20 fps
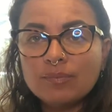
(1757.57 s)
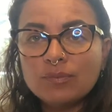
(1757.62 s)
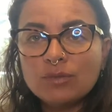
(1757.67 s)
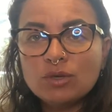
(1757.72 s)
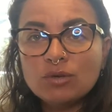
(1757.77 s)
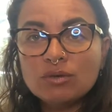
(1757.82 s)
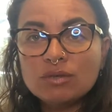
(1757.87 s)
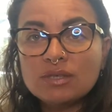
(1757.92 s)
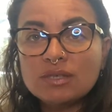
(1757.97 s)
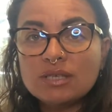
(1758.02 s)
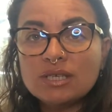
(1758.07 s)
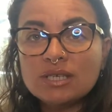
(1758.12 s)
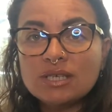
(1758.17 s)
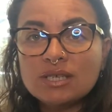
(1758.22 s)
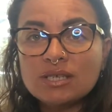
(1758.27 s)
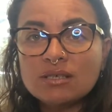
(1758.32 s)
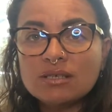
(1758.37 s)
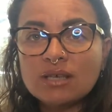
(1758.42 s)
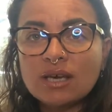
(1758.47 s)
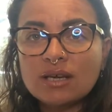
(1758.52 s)
You just need to
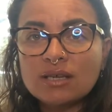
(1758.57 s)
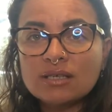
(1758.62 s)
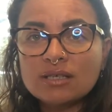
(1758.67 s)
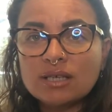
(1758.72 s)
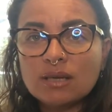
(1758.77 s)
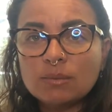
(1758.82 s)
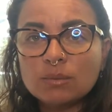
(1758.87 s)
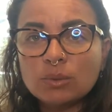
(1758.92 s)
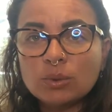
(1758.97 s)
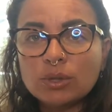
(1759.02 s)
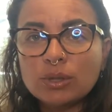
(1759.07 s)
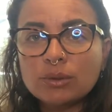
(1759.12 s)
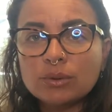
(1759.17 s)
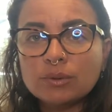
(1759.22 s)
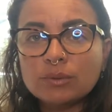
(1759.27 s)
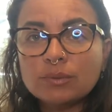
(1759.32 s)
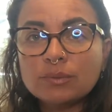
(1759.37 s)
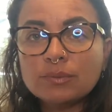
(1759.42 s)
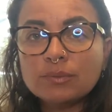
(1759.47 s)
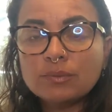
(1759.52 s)
decide to step
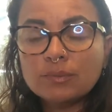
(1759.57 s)
through.